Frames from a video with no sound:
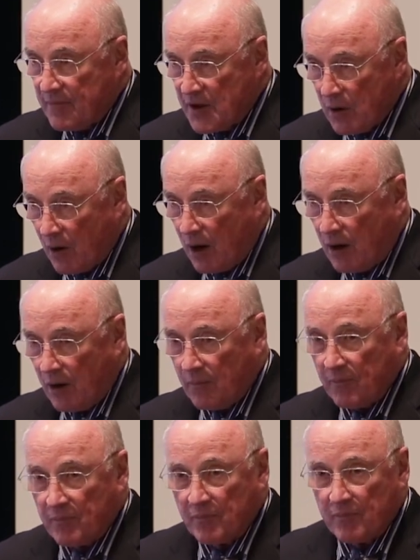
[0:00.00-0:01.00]
you
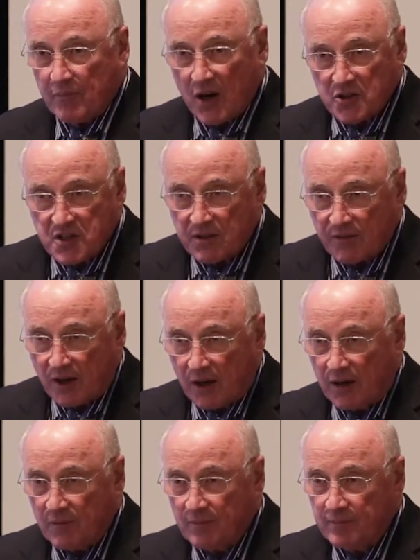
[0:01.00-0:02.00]
all, most of
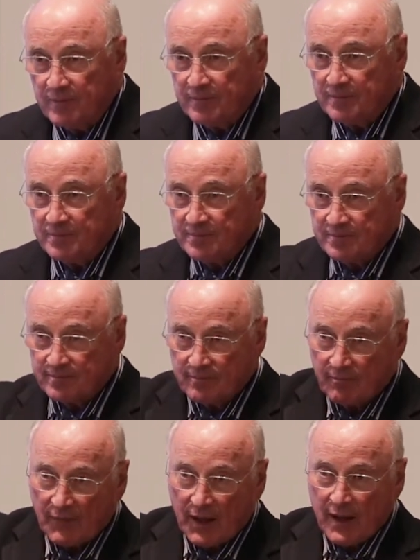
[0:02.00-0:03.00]
all,
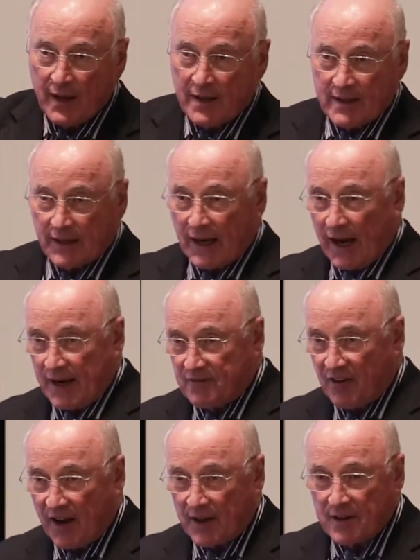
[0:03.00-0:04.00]
the
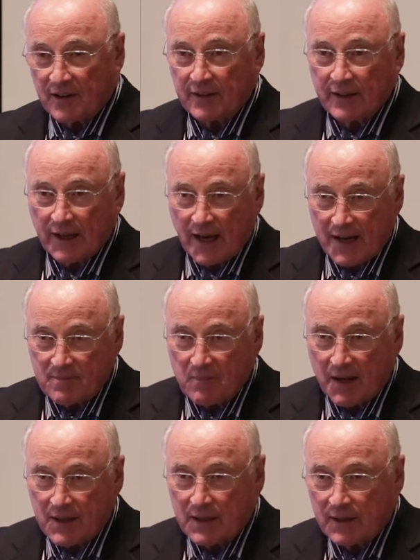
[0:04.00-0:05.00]
godfather and the
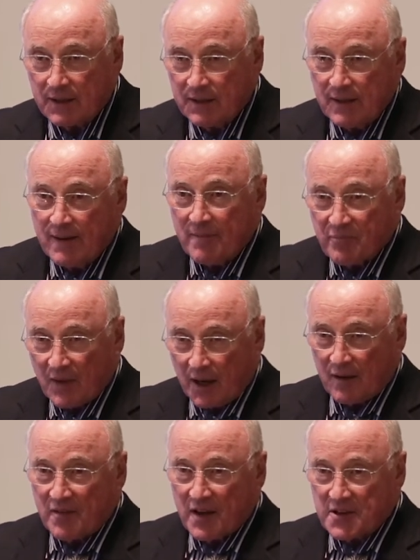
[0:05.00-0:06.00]
godmother
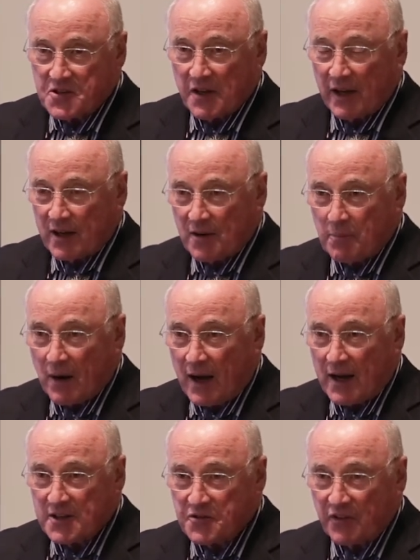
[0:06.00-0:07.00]
of this
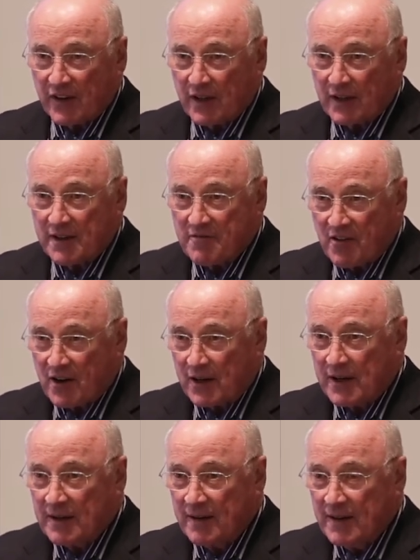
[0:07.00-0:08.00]
enterprise, Phil and
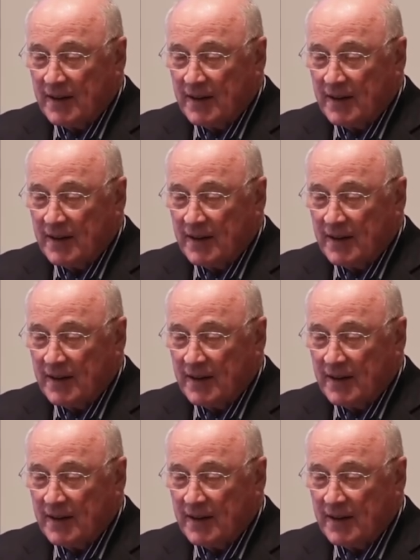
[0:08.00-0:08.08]
Fern.